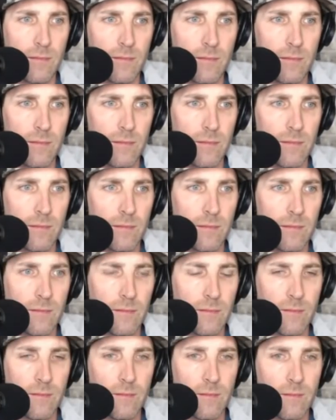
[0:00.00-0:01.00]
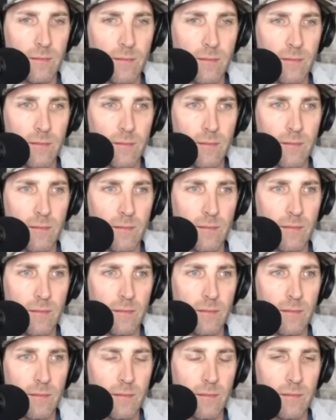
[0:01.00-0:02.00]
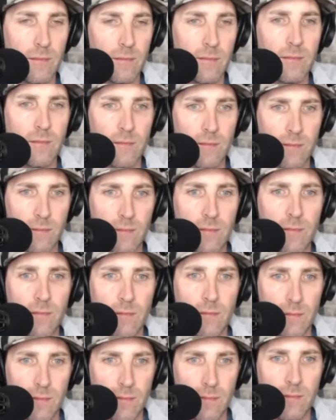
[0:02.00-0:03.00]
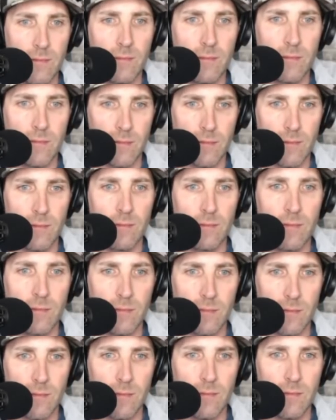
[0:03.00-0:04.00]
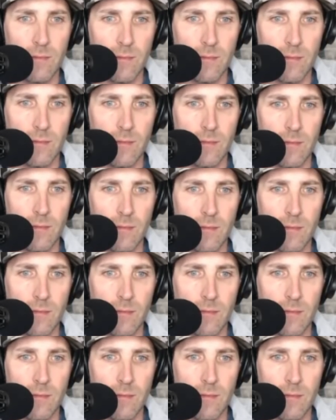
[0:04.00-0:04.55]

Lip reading: No words are spoken by the person on screen.